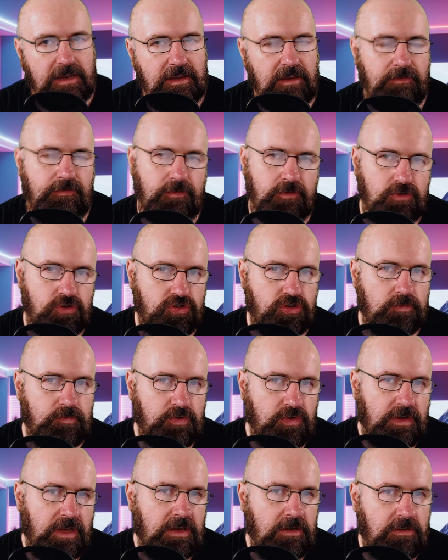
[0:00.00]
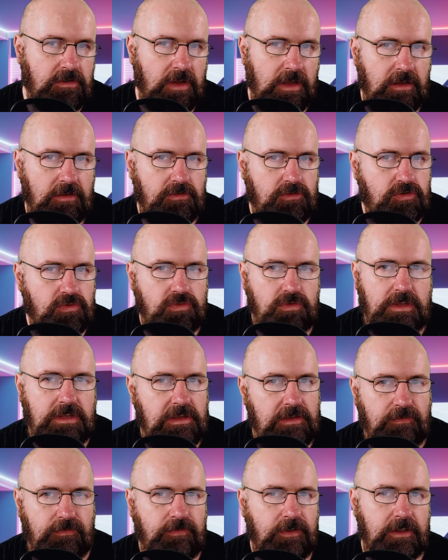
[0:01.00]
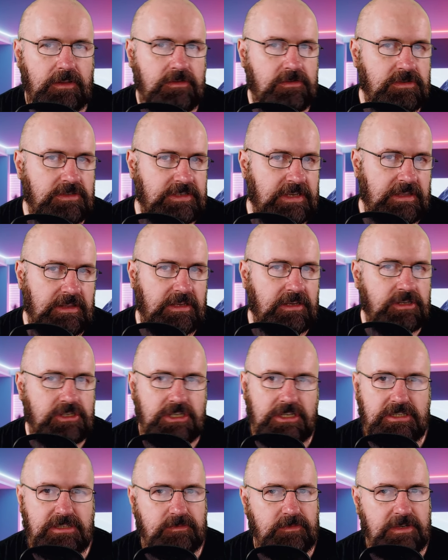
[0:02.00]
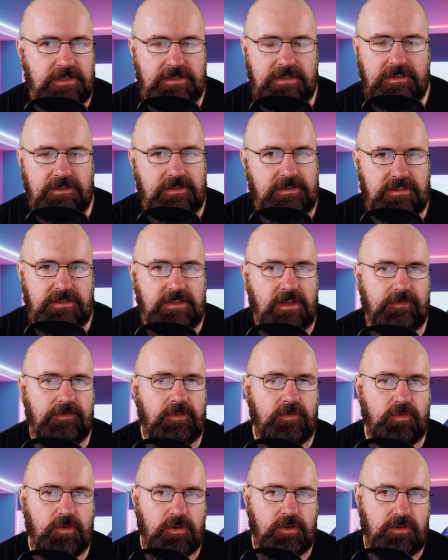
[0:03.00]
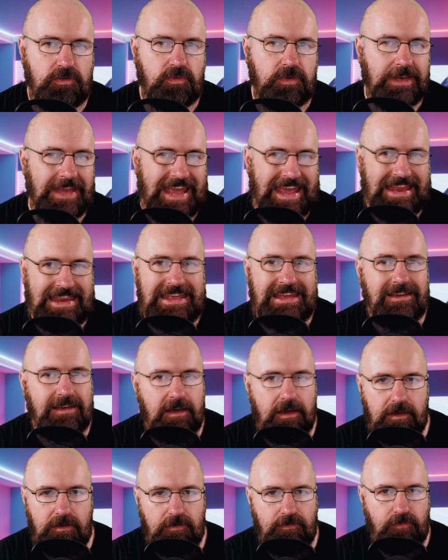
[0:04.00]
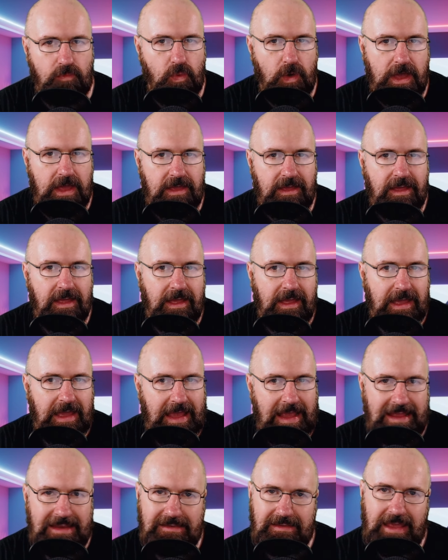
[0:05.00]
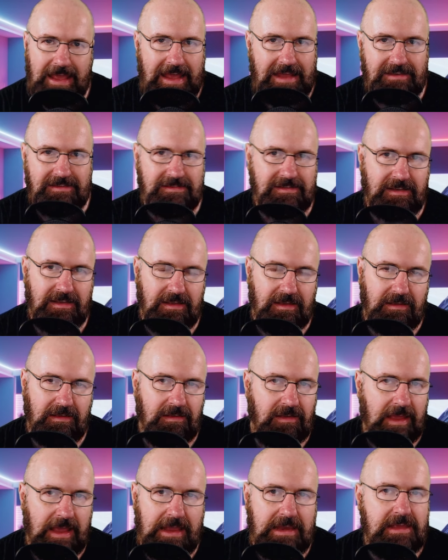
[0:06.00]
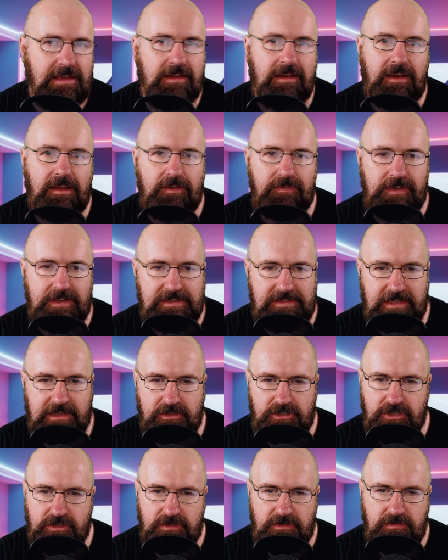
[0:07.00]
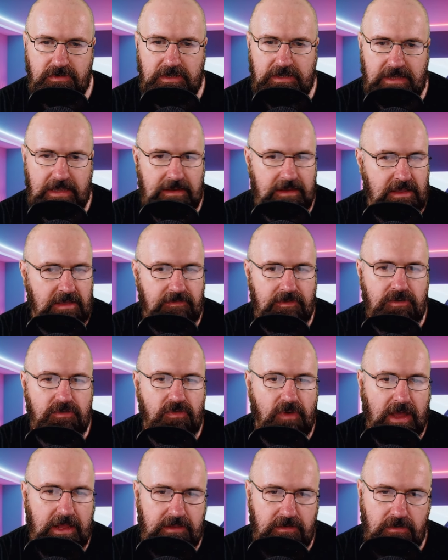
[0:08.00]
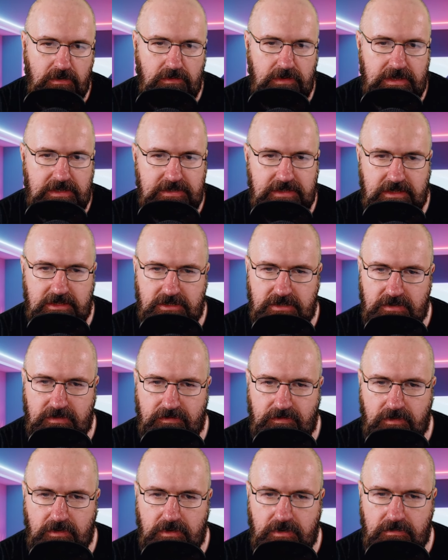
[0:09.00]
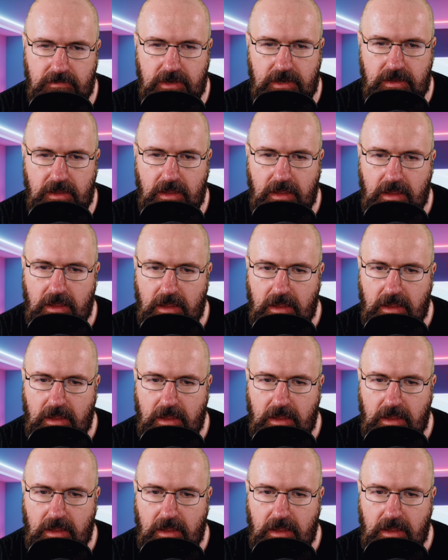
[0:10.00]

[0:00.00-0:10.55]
And in Photoshop, you can do the filters and the adjustments and stuff you want to do in any kind of way and add uh, any kind of extension to it and even write your own extensions for it, right?